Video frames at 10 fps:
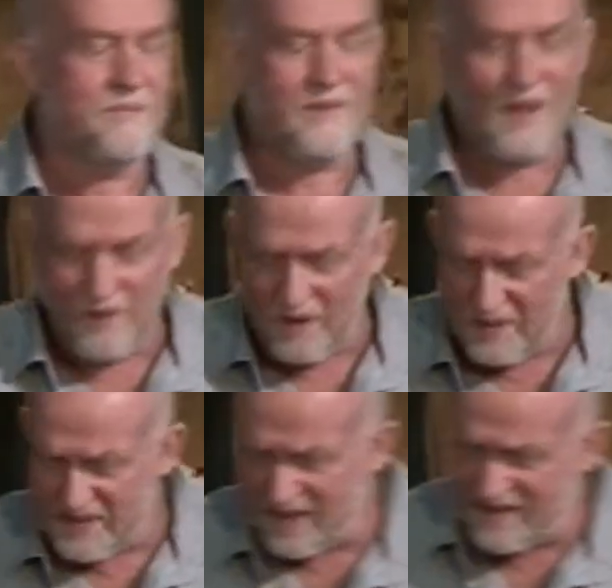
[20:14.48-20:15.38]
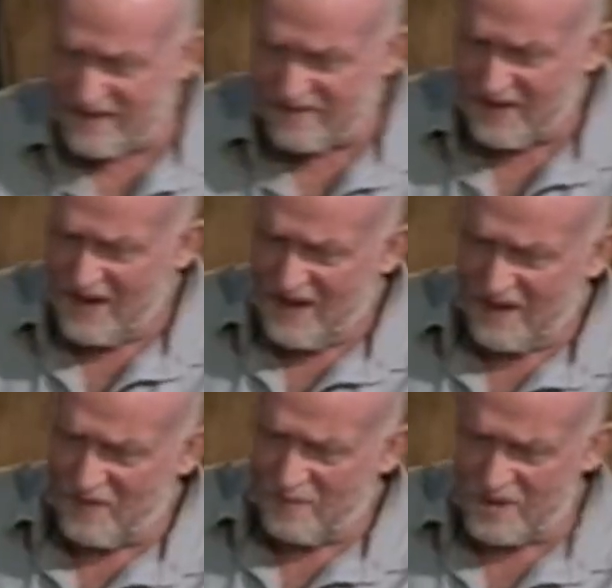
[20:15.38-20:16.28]
Well, I wonder
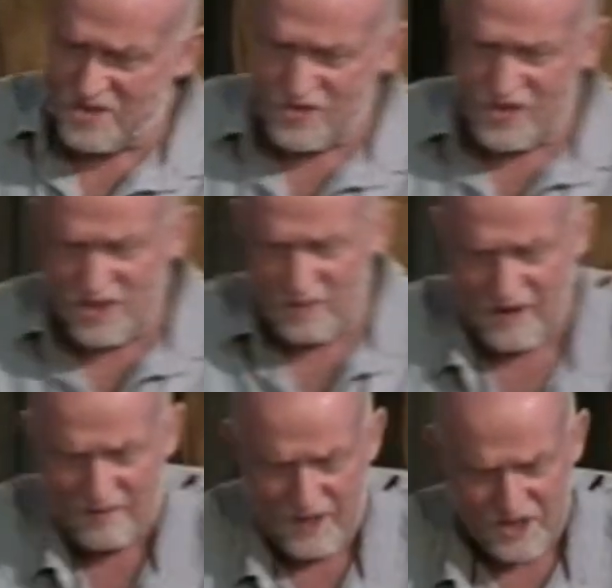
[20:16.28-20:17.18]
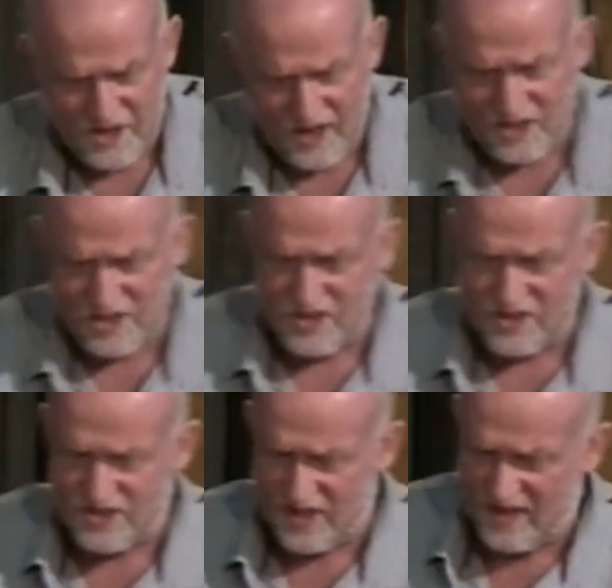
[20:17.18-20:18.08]
if I'm not stretching my imagination
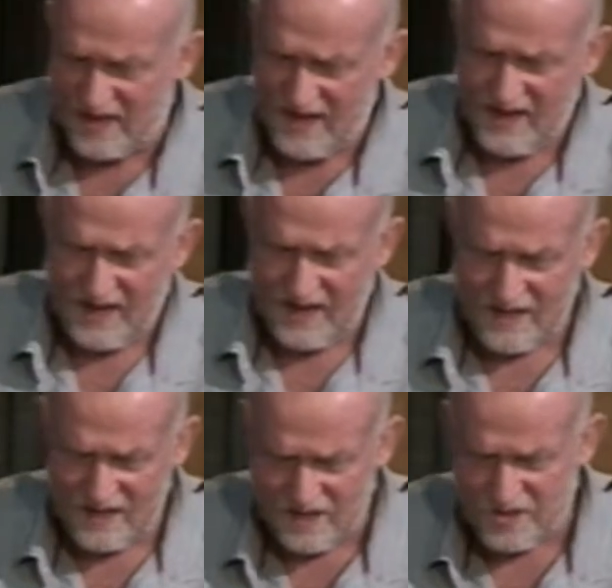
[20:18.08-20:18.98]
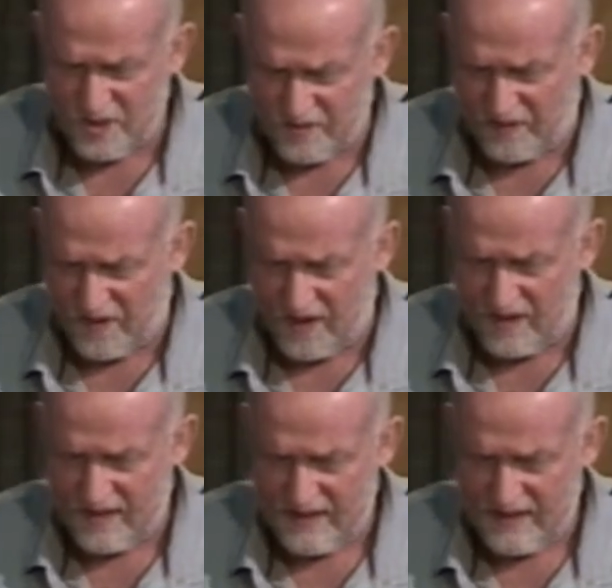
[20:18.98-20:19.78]
just a little too far,